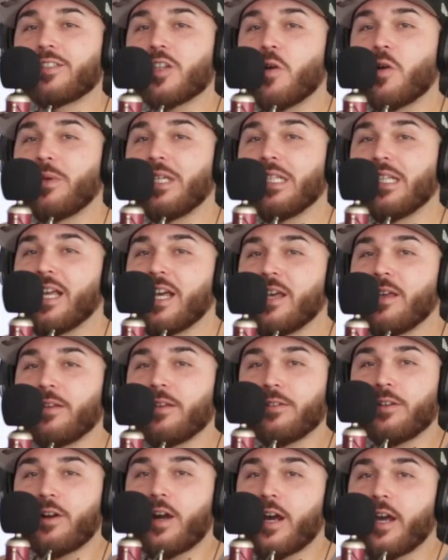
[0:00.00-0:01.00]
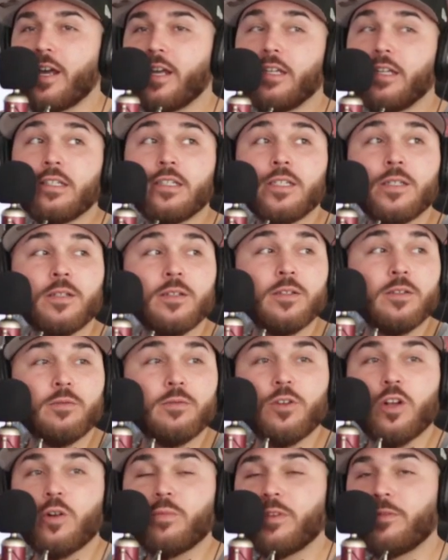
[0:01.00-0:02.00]
It's gonna be lit. All right.
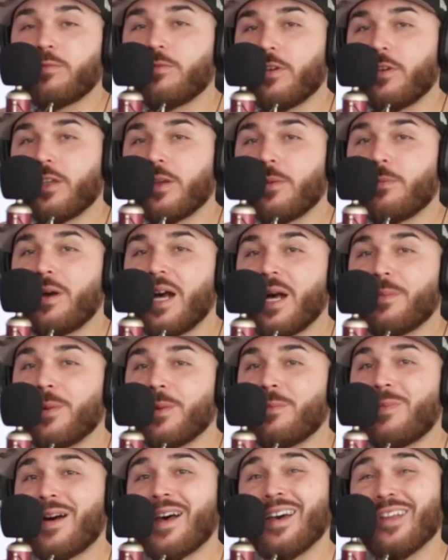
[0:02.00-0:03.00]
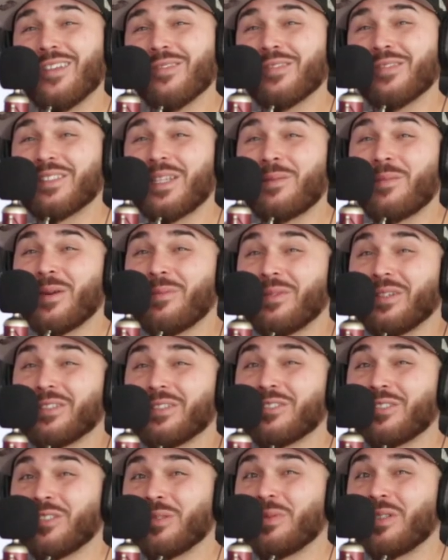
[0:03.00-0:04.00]
We're gonna be freaking popping bottles. I might bring
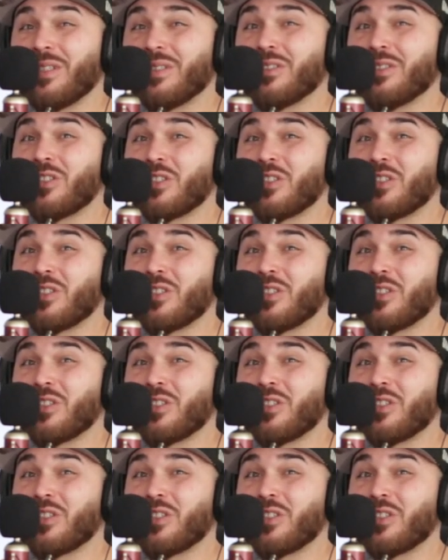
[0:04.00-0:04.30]
a stripper on